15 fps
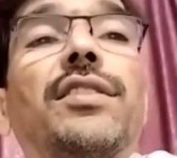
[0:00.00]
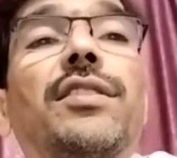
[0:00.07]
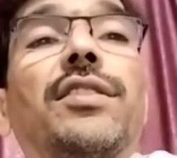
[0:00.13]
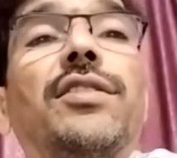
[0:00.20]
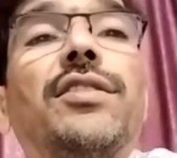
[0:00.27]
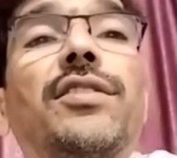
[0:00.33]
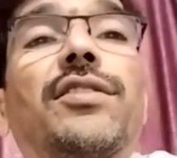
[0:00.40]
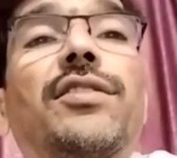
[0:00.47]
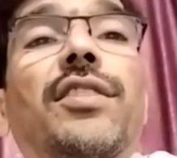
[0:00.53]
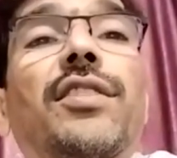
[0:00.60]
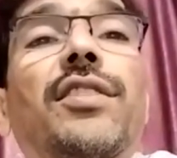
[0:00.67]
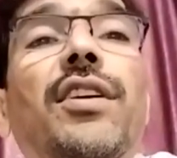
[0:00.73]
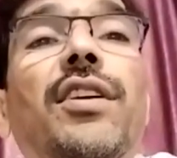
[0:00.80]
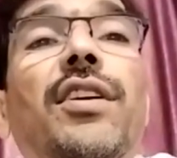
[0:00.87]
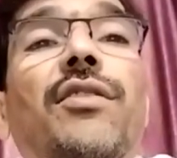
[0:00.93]
this is
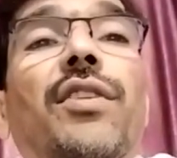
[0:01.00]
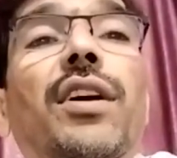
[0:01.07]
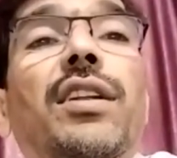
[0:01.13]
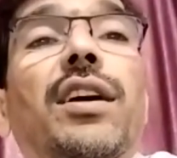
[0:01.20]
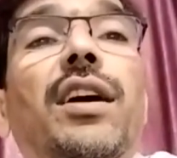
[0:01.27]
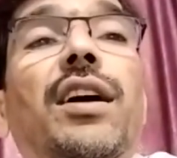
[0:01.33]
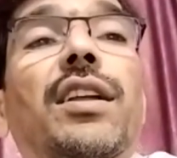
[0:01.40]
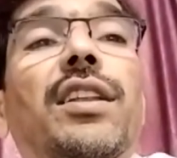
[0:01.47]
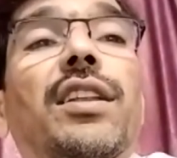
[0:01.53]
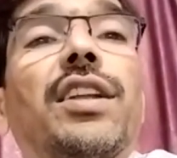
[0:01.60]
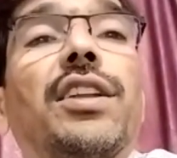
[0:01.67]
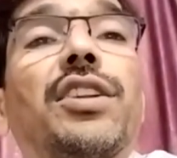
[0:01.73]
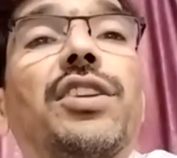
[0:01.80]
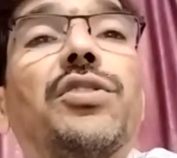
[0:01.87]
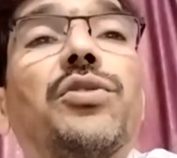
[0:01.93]
somewhat related
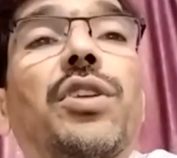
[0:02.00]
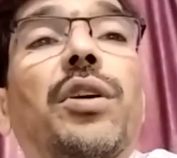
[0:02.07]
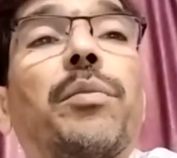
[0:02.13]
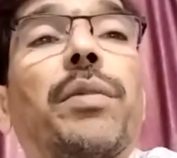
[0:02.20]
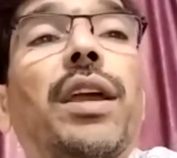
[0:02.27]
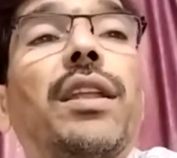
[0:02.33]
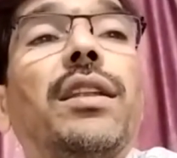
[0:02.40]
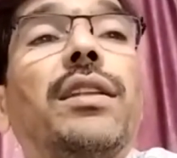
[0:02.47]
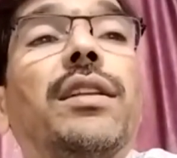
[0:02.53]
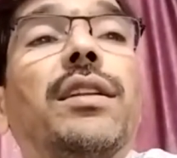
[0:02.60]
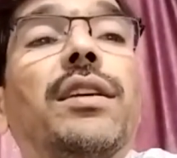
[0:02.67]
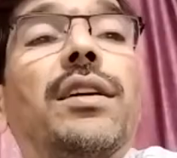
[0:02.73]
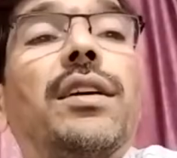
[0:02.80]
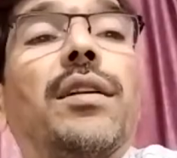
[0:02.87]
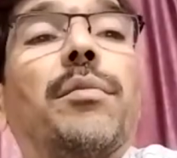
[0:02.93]
to the pain
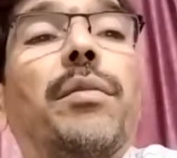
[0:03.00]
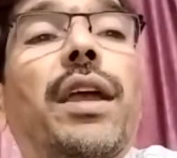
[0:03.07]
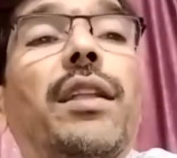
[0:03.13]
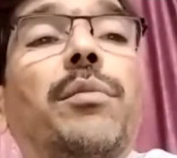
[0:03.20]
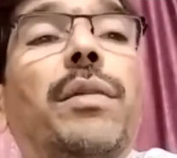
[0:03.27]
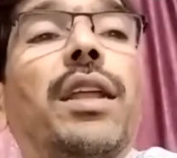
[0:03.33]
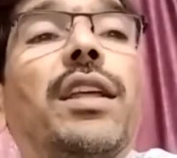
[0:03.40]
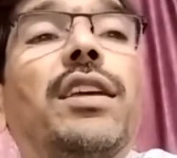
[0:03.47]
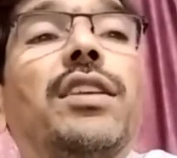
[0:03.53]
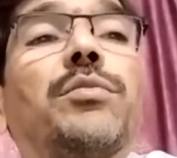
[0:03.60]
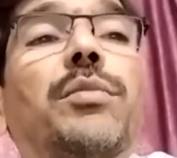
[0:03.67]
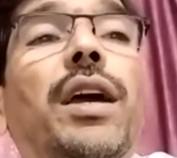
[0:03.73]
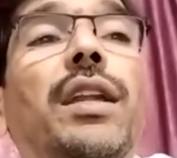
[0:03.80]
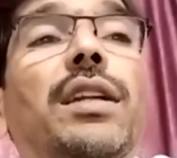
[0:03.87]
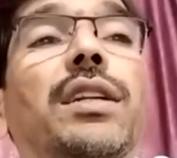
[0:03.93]
management.
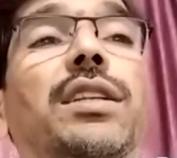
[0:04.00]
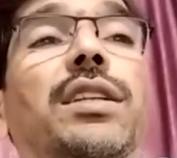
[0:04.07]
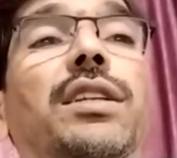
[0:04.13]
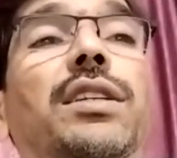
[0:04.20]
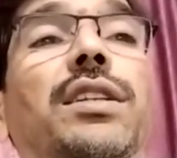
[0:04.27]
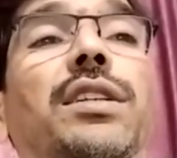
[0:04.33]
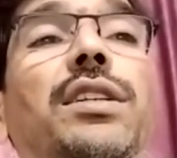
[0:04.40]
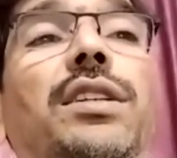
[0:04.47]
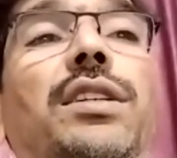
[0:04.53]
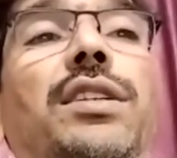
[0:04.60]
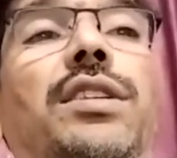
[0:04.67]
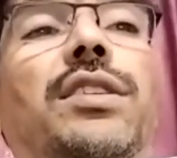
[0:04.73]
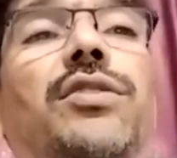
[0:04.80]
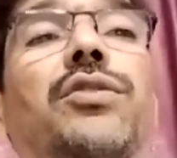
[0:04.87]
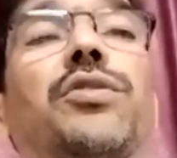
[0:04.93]

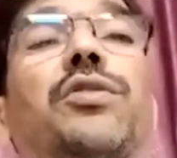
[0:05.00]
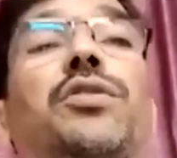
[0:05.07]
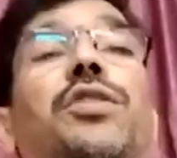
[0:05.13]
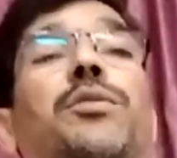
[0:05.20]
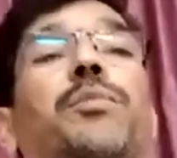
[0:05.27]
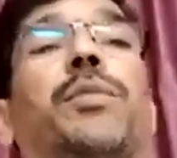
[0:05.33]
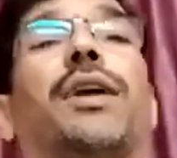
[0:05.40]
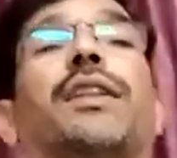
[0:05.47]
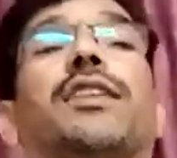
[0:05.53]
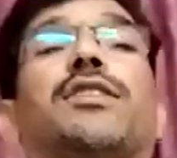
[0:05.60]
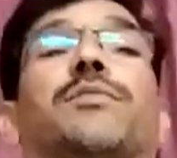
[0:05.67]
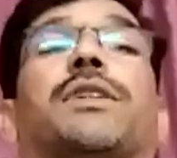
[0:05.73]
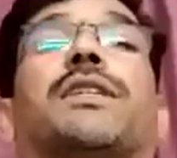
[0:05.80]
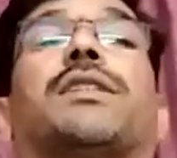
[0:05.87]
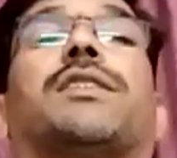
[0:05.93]
So in pain
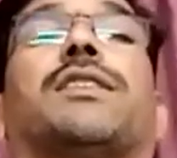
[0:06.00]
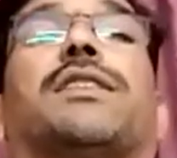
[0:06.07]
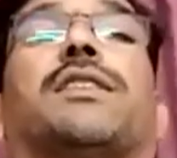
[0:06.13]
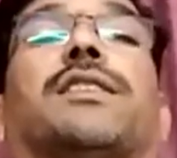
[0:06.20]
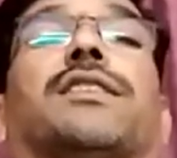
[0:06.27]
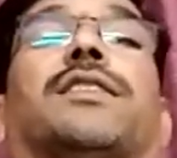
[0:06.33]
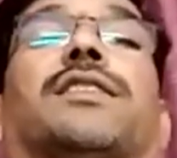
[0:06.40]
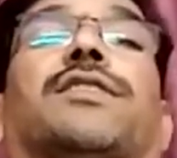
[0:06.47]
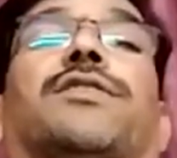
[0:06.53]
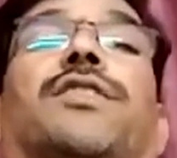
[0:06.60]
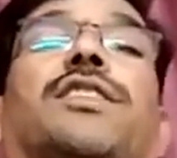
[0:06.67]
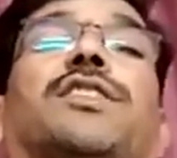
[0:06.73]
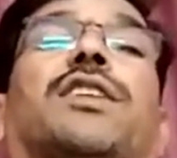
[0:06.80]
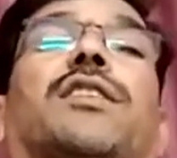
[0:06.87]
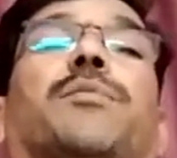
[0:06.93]
management,
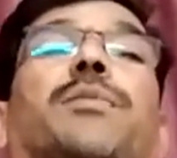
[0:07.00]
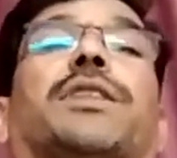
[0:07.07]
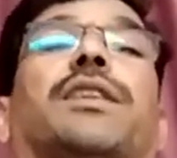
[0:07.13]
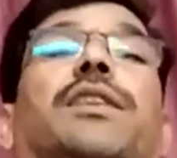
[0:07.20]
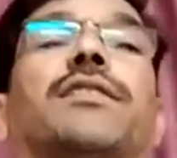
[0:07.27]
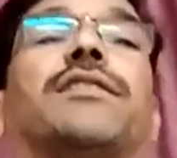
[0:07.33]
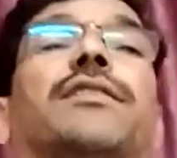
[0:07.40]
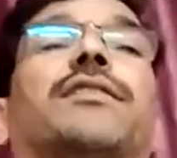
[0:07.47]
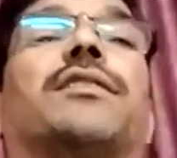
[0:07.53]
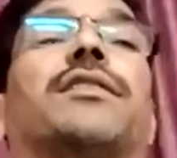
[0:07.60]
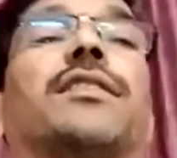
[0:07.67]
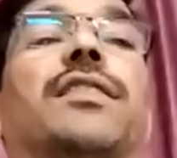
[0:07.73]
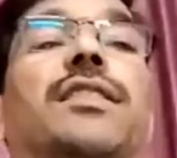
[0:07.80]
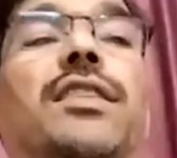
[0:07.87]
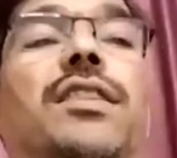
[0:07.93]
surgical methods
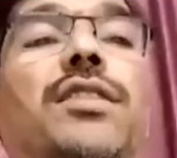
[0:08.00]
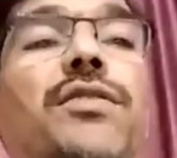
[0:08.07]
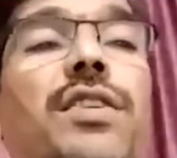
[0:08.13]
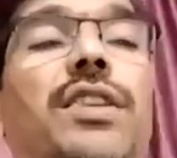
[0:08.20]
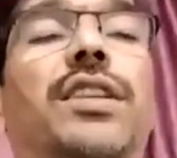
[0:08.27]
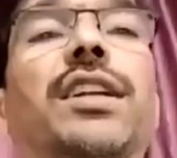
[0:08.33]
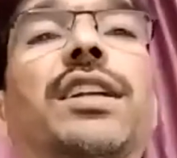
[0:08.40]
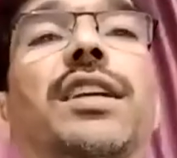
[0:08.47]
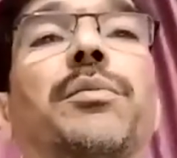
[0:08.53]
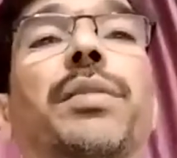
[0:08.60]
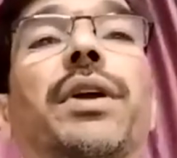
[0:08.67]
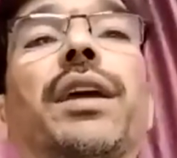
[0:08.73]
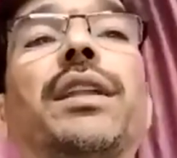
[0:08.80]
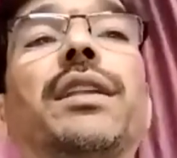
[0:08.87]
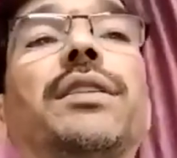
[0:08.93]
for treating
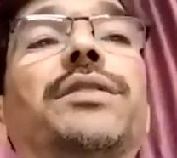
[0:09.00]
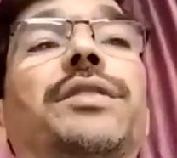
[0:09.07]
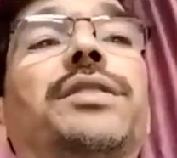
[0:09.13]
pain.